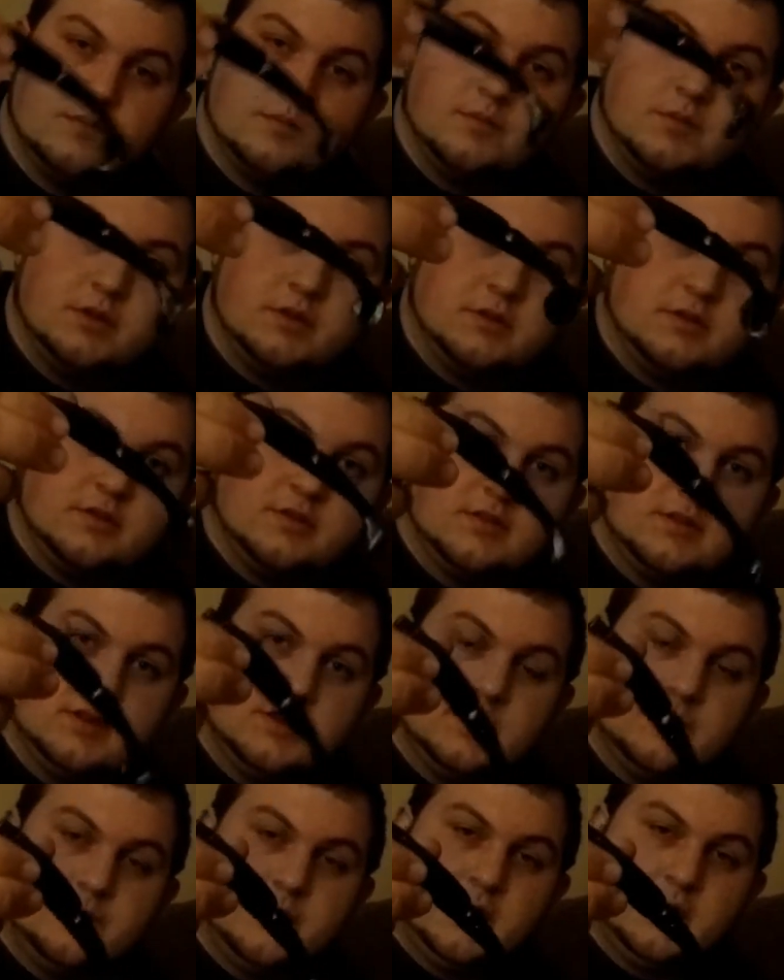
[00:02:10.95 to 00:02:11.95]
but just the
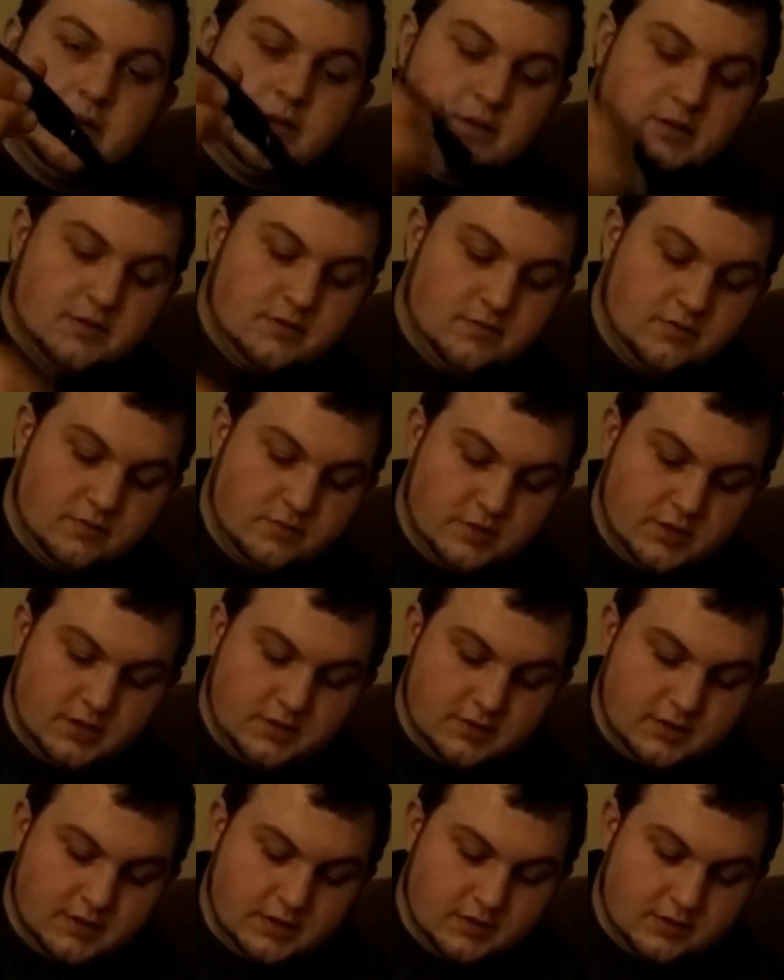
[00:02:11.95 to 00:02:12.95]
paddle tail swim
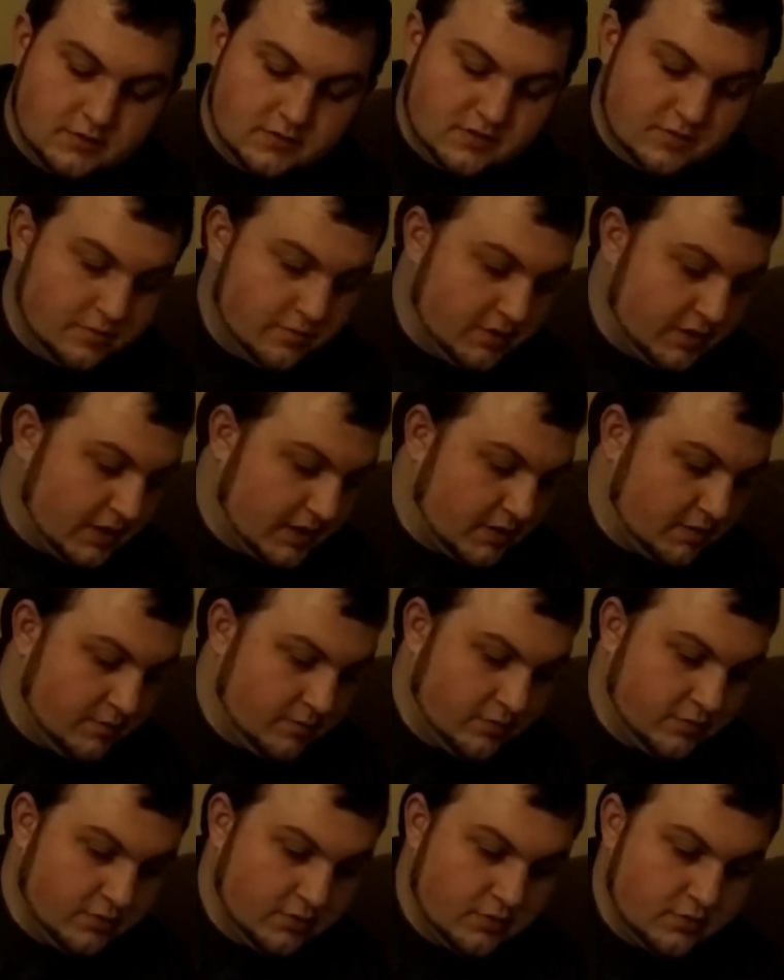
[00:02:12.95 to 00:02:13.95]
baits. I got those in black and
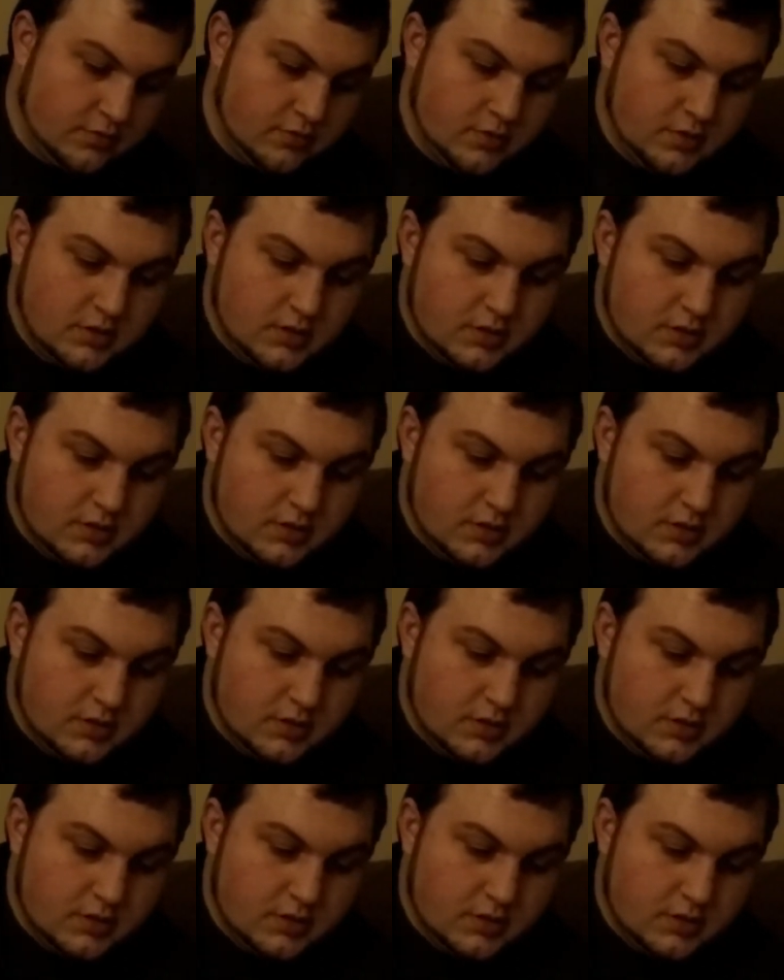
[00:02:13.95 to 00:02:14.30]
blue.